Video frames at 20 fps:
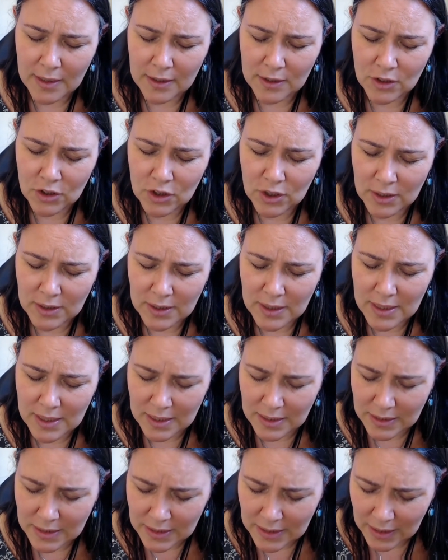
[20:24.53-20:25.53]
Just the
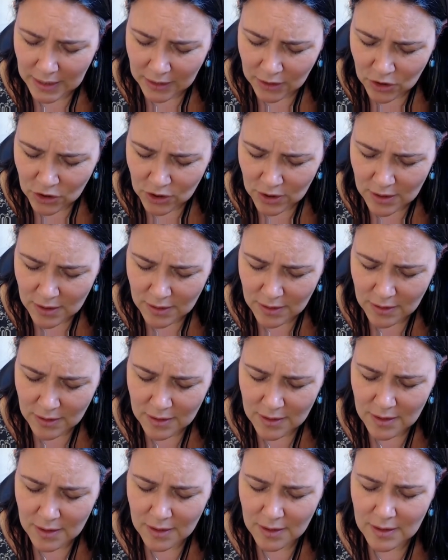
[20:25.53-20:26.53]

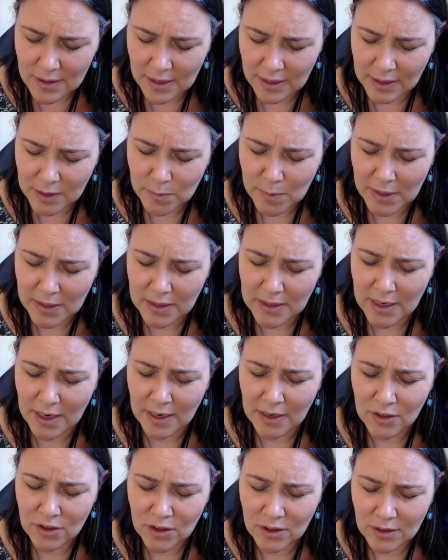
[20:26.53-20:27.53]
intention, the
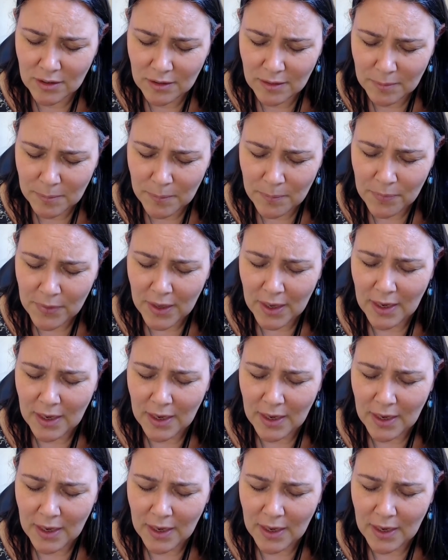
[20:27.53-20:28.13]
expectation,